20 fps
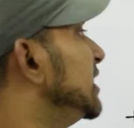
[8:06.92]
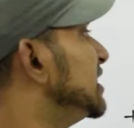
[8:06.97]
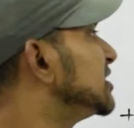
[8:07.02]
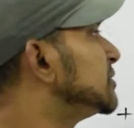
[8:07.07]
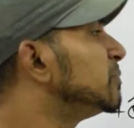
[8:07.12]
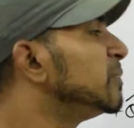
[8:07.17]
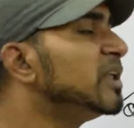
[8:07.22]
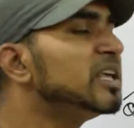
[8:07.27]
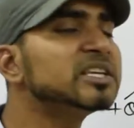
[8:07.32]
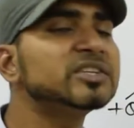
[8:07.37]

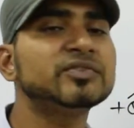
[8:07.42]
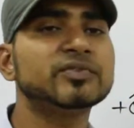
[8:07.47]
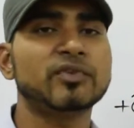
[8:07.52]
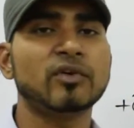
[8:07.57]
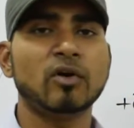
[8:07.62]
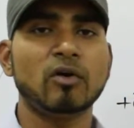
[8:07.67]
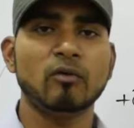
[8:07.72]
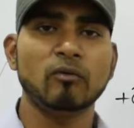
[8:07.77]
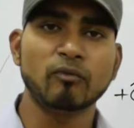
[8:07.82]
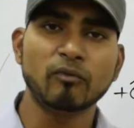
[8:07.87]
displaced
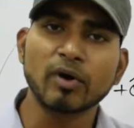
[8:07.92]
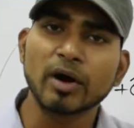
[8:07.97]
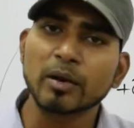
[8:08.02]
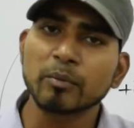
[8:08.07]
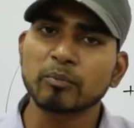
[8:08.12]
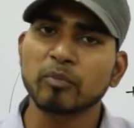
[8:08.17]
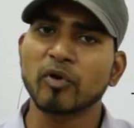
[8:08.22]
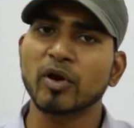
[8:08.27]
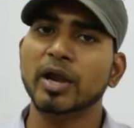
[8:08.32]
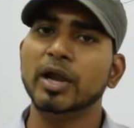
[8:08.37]
from one
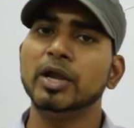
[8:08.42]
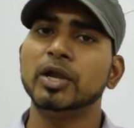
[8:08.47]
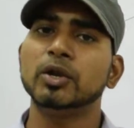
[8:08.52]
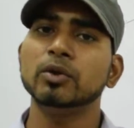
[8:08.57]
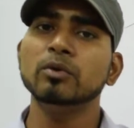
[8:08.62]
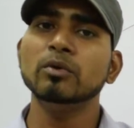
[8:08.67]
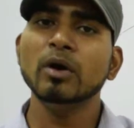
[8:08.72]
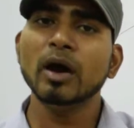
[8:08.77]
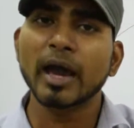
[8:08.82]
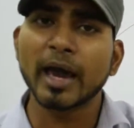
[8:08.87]
point
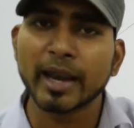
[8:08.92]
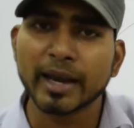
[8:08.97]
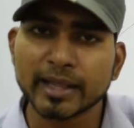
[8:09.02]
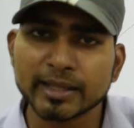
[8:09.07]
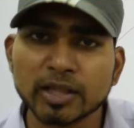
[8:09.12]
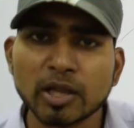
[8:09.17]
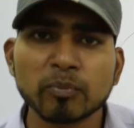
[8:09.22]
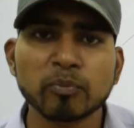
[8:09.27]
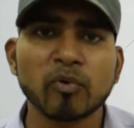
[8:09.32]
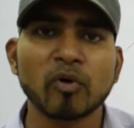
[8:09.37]
to
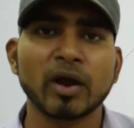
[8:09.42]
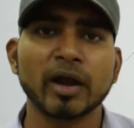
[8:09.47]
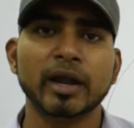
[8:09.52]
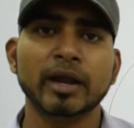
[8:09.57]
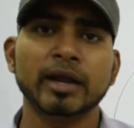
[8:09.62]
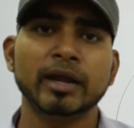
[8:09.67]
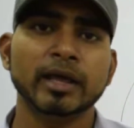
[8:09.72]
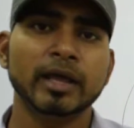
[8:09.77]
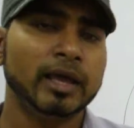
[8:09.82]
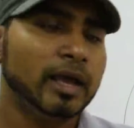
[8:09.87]
another
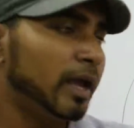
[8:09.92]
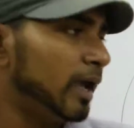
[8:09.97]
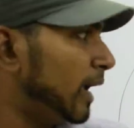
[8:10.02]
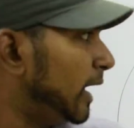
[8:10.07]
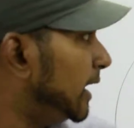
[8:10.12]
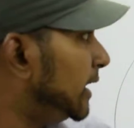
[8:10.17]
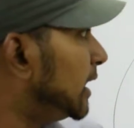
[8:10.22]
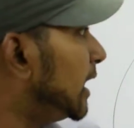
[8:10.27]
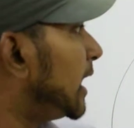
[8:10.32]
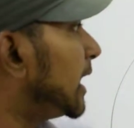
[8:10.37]
point
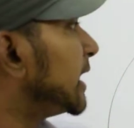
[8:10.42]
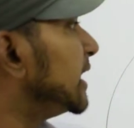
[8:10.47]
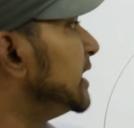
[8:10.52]
in a